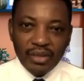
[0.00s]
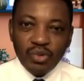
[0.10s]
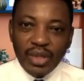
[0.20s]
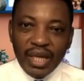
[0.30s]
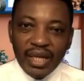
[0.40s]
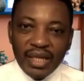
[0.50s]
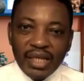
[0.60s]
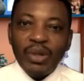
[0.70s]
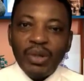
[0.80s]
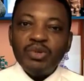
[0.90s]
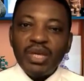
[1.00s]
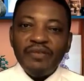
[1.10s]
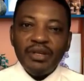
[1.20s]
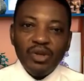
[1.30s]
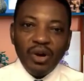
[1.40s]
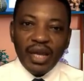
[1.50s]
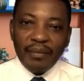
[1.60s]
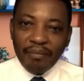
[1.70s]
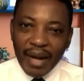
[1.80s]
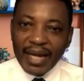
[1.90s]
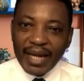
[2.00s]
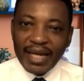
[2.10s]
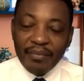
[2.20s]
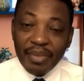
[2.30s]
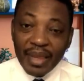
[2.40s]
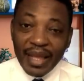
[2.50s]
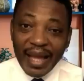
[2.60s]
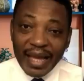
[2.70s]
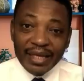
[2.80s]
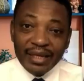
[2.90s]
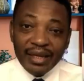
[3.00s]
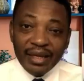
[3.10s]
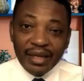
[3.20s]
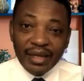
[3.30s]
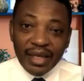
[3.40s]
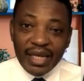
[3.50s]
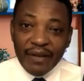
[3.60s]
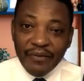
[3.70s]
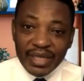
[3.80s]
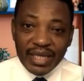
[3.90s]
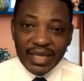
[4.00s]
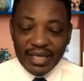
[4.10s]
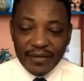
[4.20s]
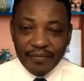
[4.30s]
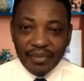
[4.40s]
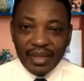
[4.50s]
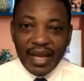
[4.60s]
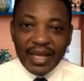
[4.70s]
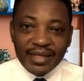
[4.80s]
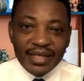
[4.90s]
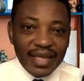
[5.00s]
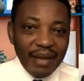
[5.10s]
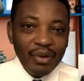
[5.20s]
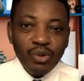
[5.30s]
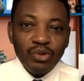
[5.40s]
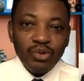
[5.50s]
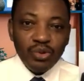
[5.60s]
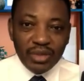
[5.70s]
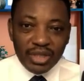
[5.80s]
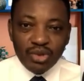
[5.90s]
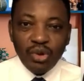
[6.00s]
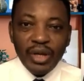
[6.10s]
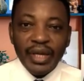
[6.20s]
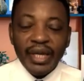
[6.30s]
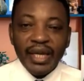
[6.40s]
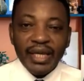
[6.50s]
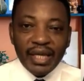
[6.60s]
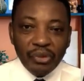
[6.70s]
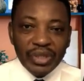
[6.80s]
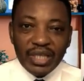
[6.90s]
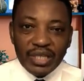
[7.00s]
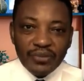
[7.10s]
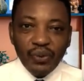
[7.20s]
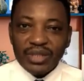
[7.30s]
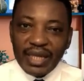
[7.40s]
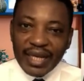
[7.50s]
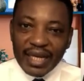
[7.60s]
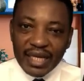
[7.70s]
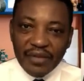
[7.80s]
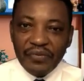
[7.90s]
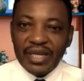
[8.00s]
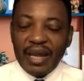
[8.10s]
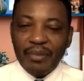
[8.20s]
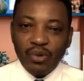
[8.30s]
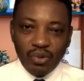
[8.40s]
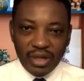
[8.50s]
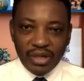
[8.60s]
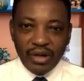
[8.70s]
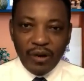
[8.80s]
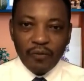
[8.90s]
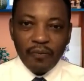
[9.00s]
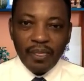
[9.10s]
Today, they want to give a dog a black name and inadvertently assist Cameroon to destroy the greatest force that can defeat Cameroon on the ground.